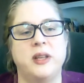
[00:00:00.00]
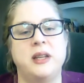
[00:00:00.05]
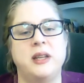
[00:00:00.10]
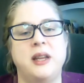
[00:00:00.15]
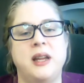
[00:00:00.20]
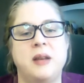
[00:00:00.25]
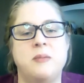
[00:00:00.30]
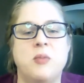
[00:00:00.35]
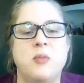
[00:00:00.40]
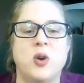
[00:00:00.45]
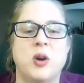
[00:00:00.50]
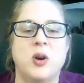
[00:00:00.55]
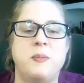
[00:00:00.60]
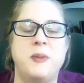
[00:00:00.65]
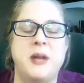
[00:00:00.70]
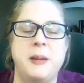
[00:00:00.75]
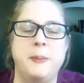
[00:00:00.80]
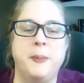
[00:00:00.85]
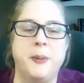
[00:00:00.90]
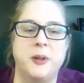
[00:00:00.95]
need more
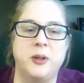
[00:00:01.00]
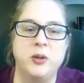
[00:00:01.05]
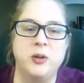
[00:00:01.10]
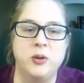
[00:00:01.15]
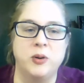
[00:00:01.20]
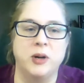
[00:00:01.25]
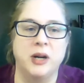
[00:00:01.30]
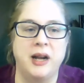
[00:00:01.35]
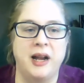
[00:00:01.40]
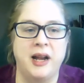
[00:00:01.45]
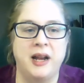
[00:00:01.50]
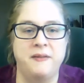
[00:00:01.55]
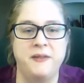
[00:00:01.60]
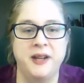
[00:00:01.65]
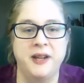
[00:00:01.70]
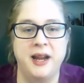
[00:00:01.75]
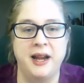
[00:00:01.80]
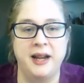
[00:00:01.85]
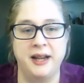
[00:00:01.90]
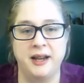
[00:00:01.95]
people who are
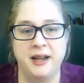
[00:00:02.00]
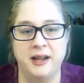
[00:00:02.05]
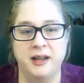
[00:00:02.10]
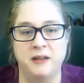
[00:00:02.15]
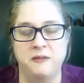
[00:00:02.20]
advocating